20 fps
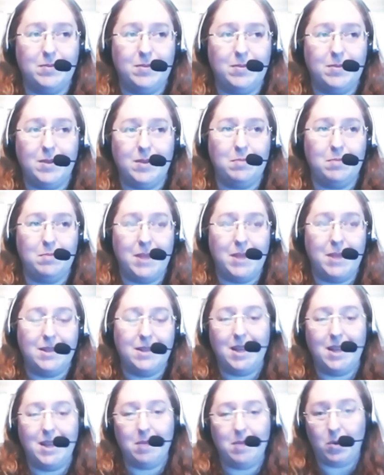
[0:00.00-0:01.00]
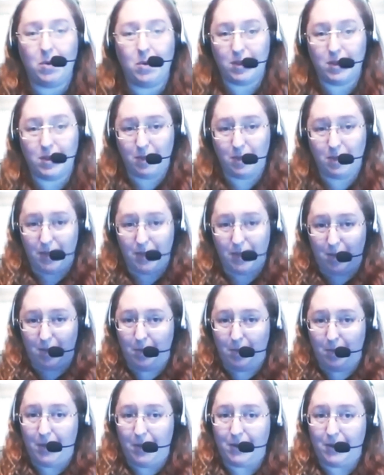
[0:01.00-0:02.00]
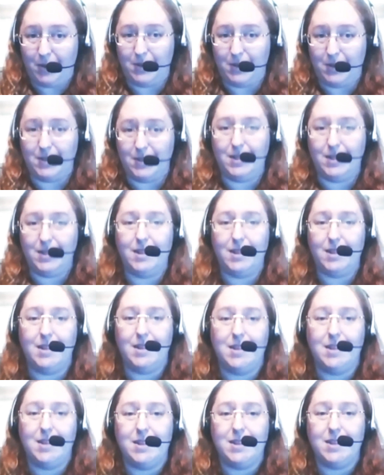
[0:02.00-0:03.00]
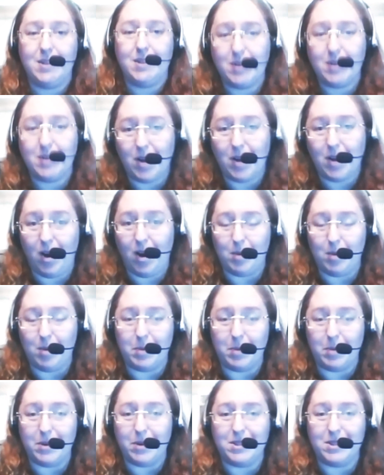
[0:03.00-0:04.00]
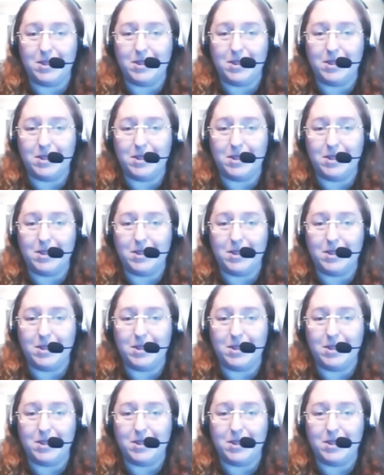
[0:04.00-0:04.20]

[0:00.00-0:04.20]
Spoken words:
meditate more to become a better, calmer person.